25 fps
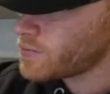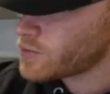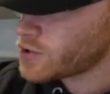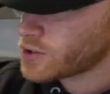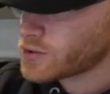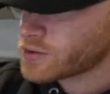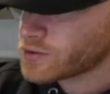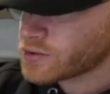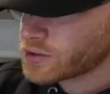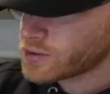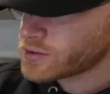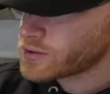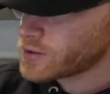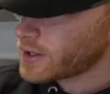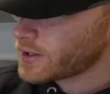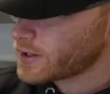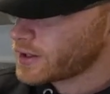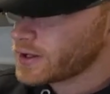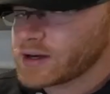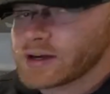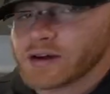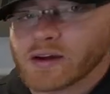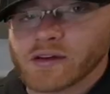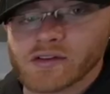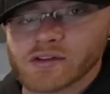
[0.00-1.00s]
just like
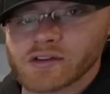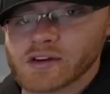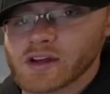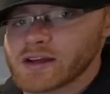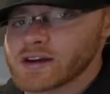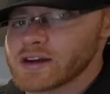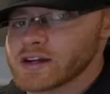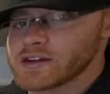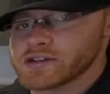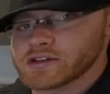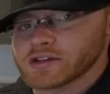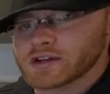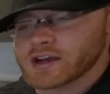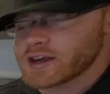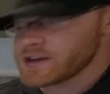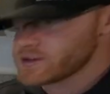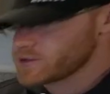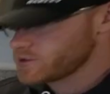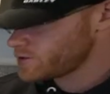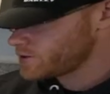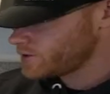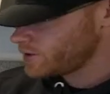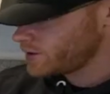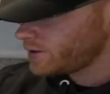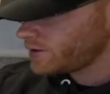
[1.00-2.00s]
any other dinette you guys
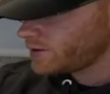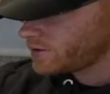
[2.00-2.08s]
have seen.